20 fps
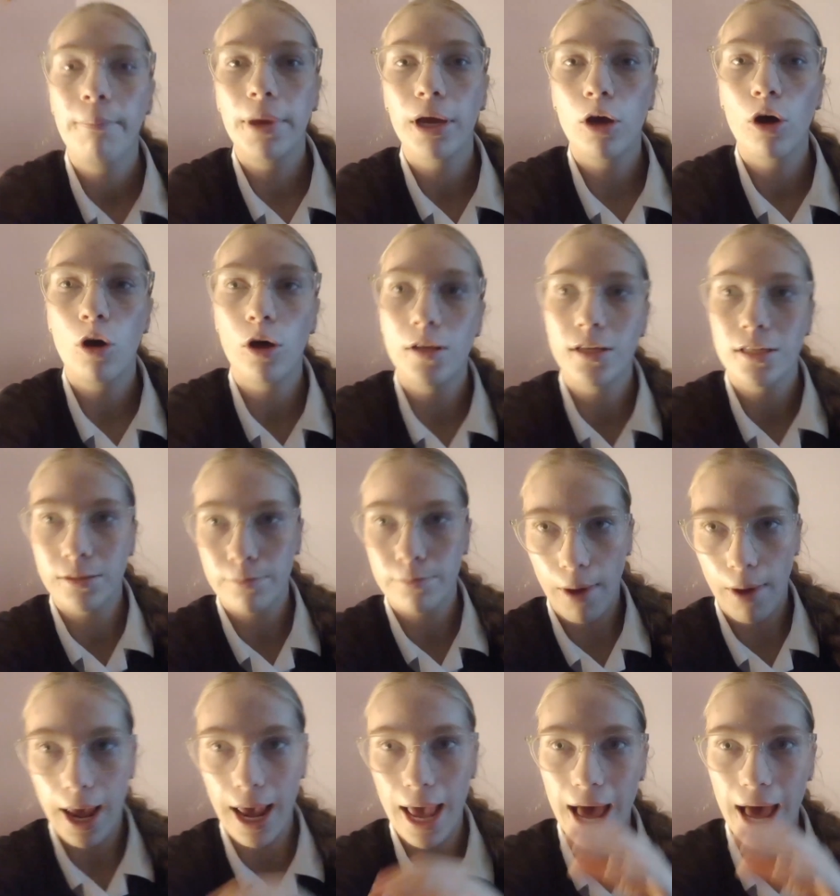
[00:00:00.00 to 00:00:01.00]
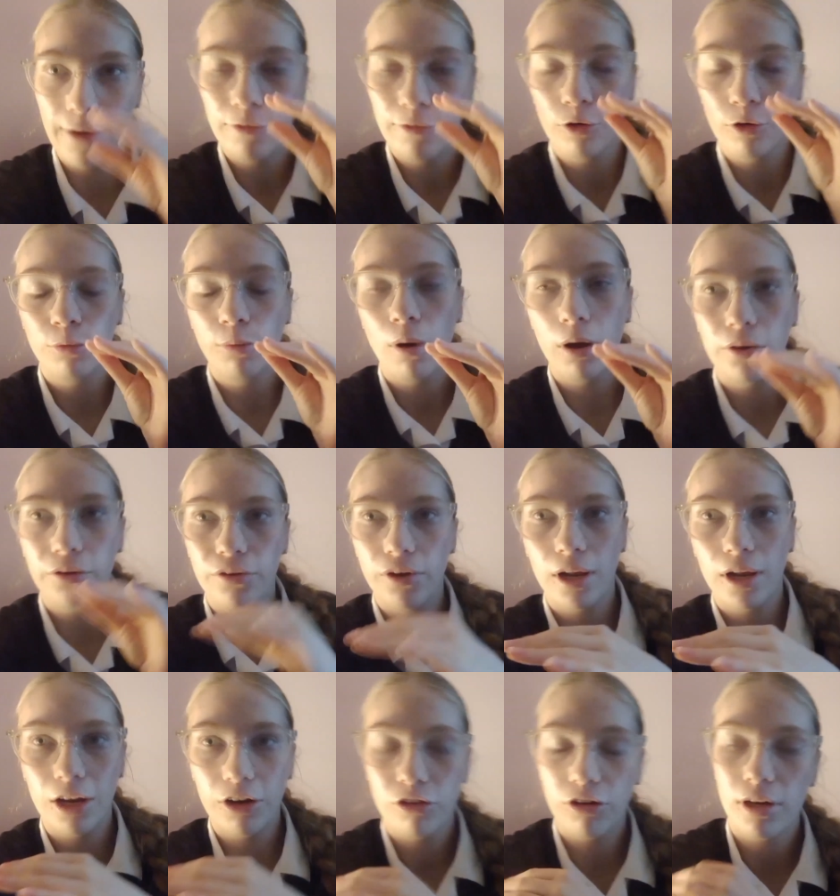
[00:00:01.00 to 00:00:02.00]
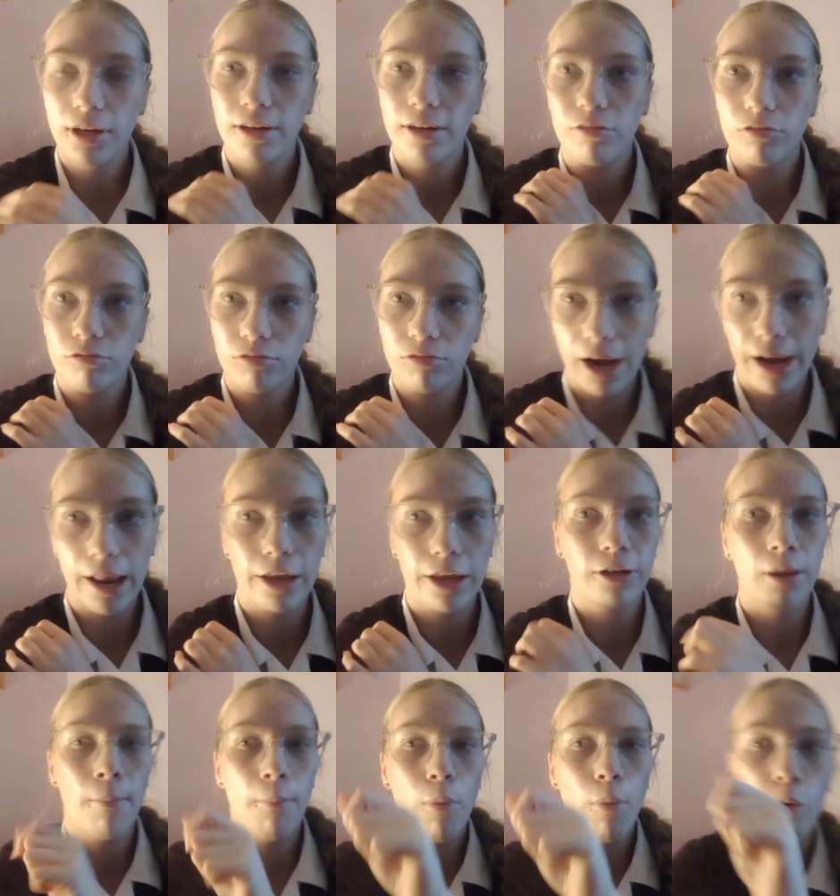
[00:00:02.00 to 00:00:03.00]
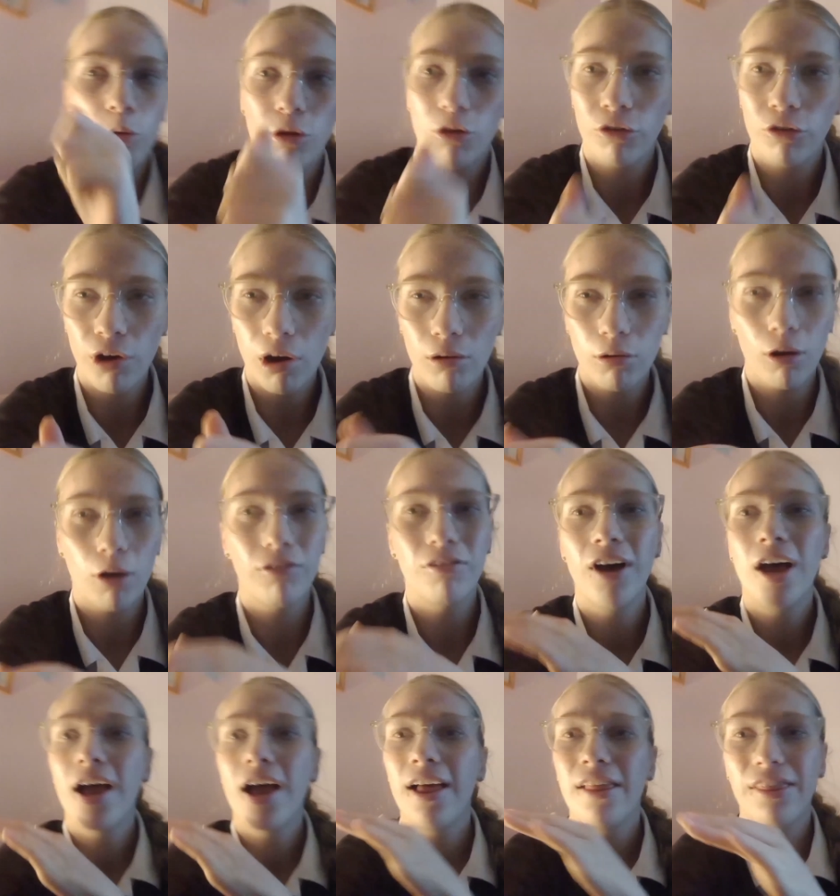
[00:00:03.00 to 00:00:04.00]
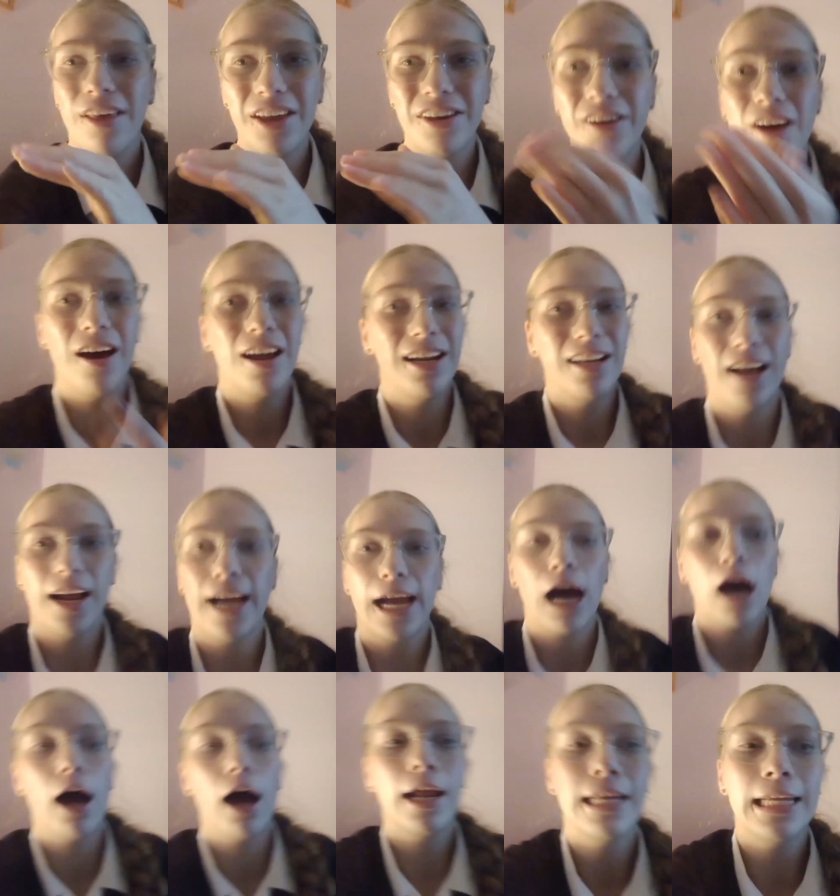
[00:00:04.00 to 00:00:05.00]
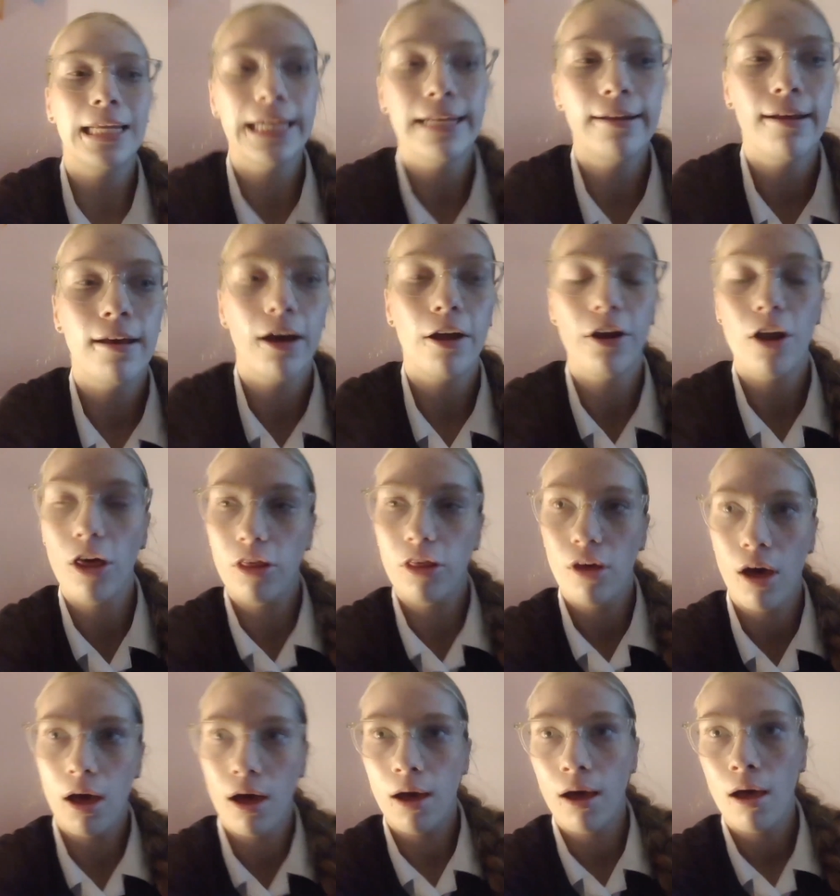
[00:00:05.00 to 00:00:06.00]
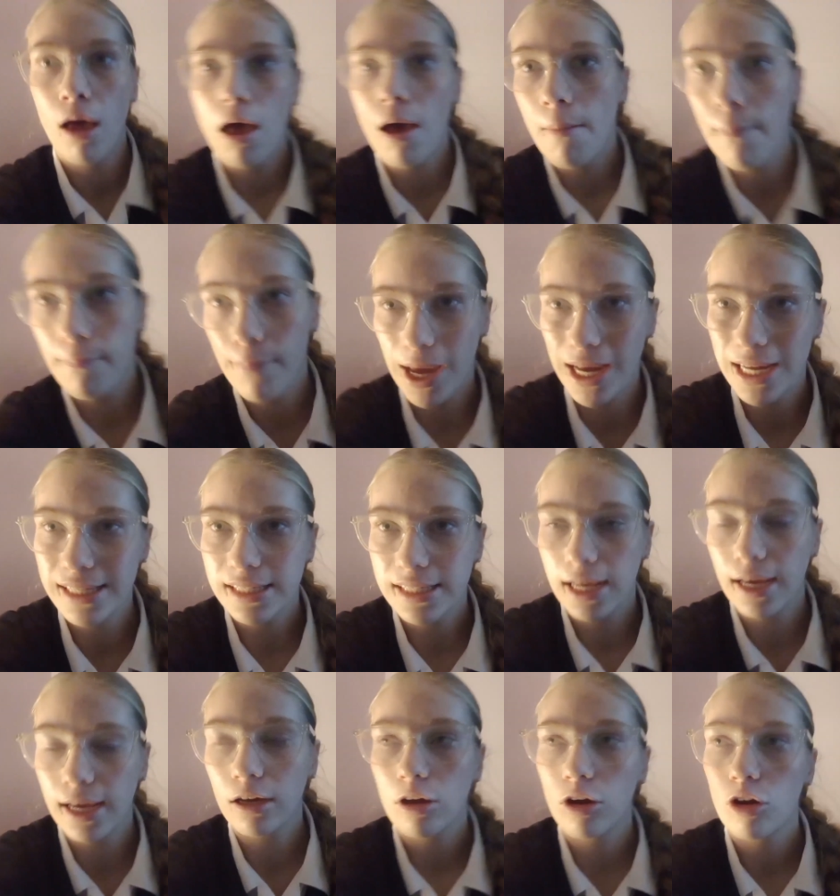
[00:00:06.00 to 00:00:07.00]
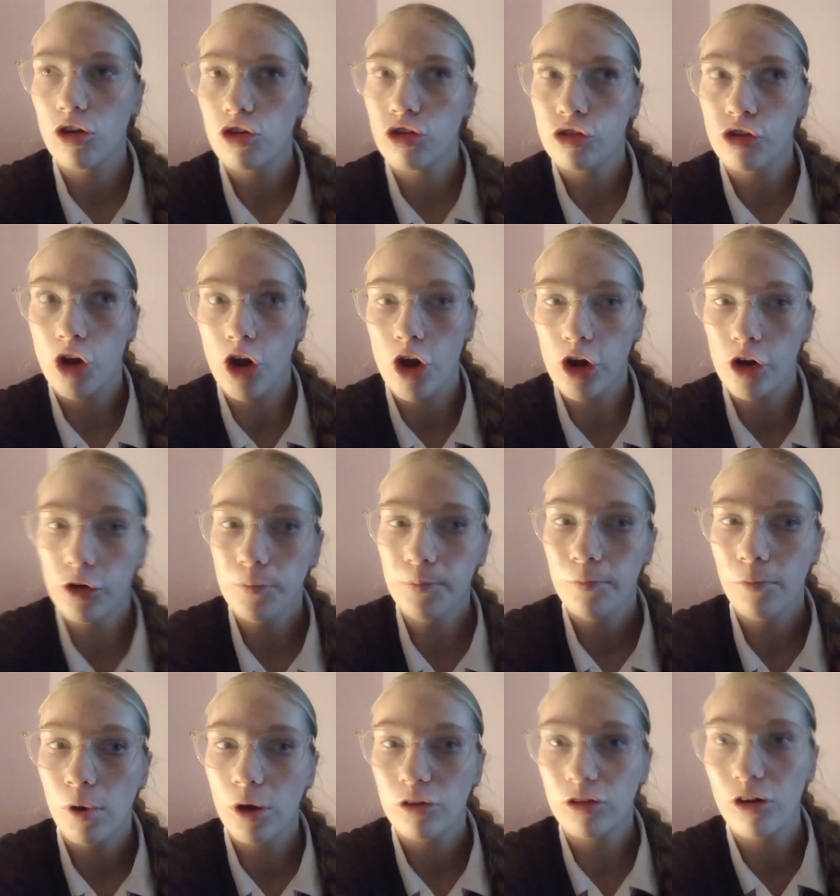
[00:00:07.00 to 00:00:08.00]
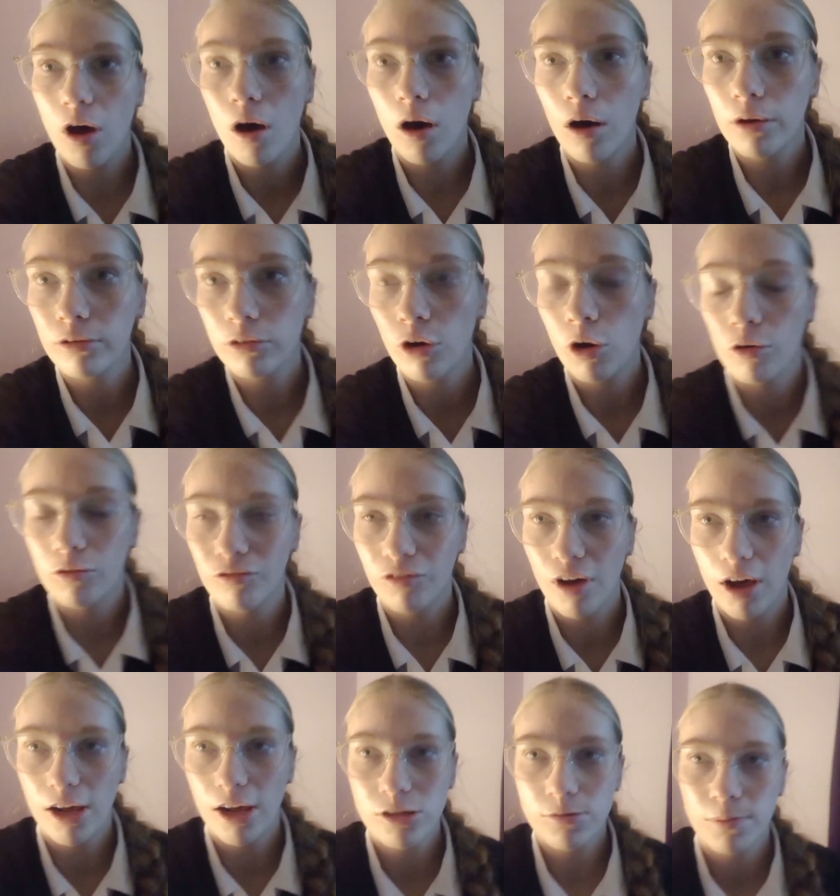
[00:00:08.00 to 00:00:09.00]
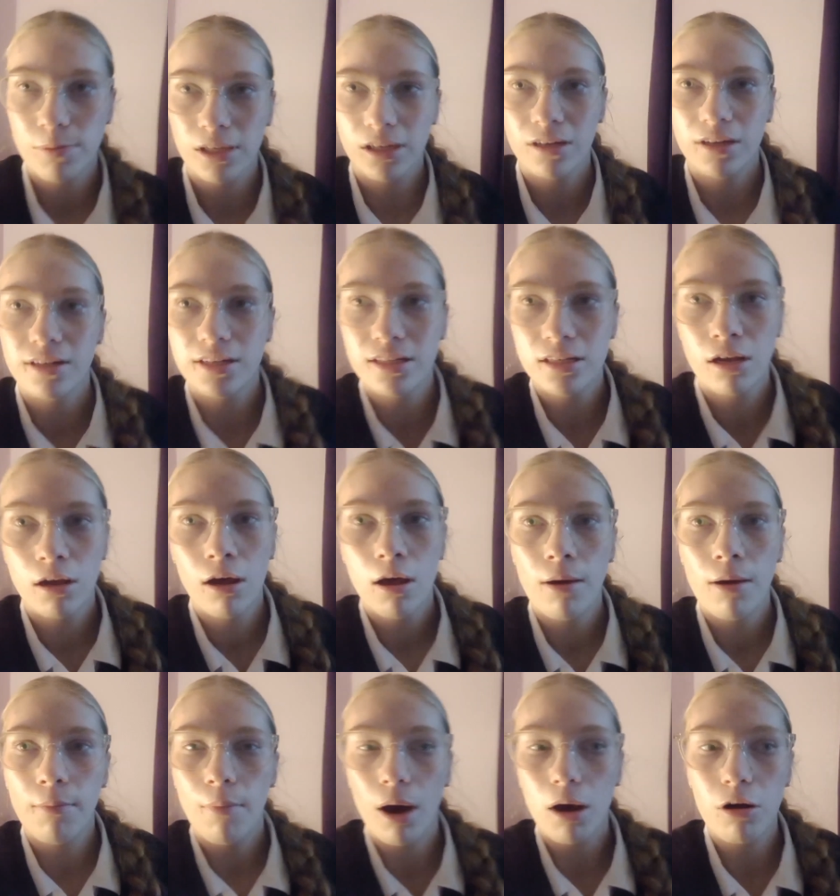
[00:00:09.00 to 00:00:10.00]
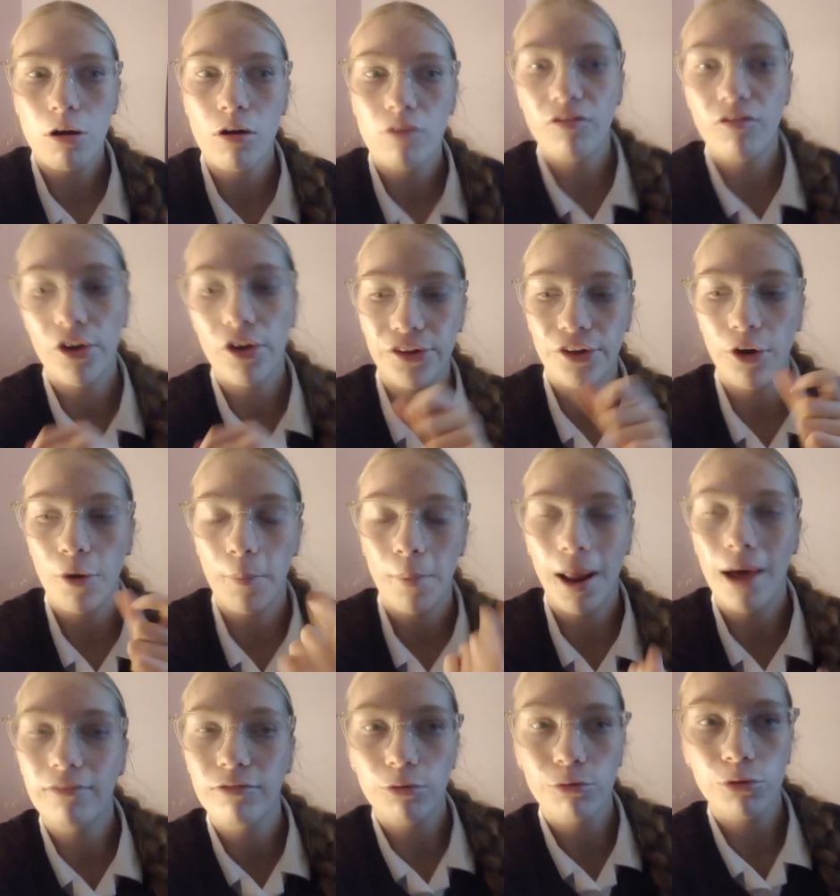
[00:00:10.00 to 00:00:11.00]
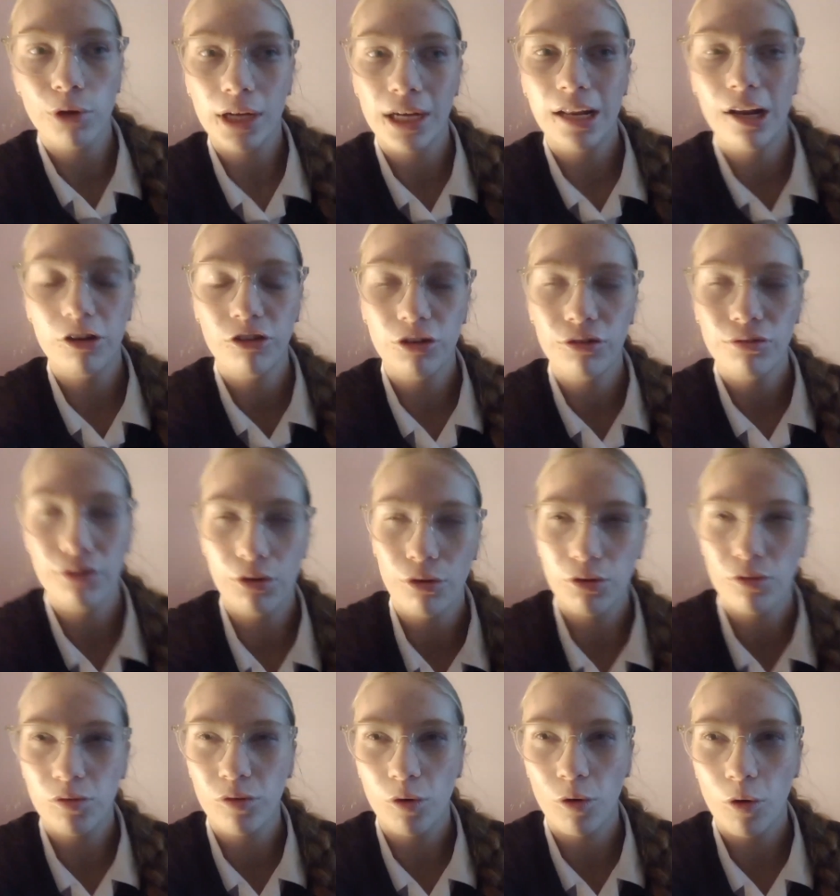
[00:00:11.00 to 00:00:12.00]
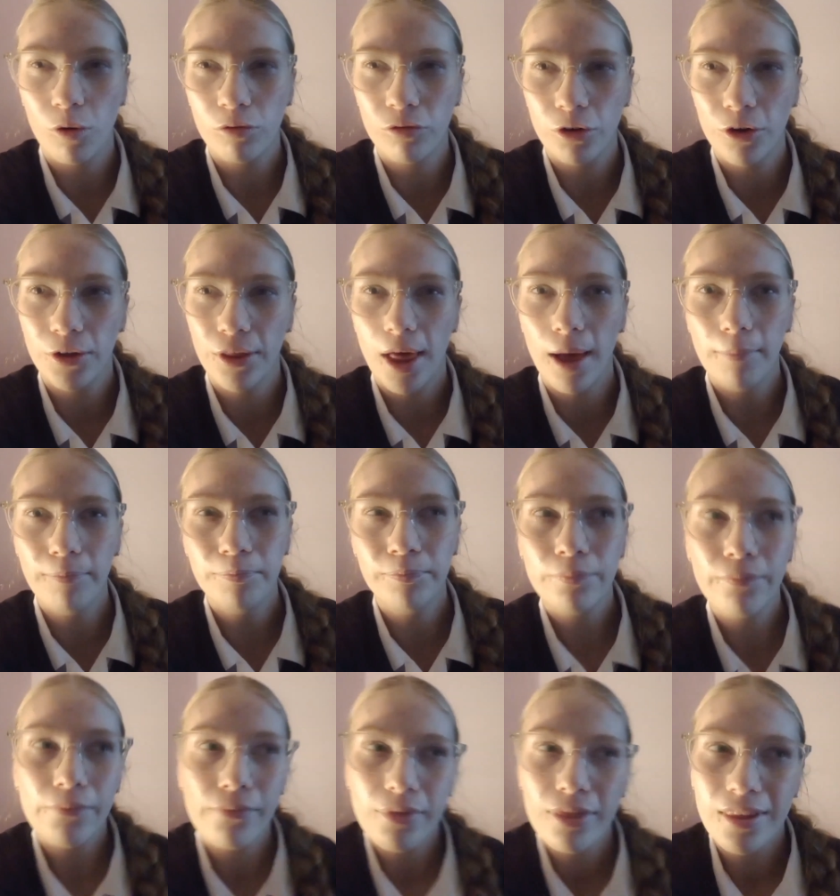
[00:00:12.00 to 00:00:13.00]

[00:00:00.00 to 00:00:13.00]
because my Air Force ones are literally red like you can pull the sole off they're dirty like i need another basic shoe which aren't converse because my Converse are not platform so I can literally feel the floor through them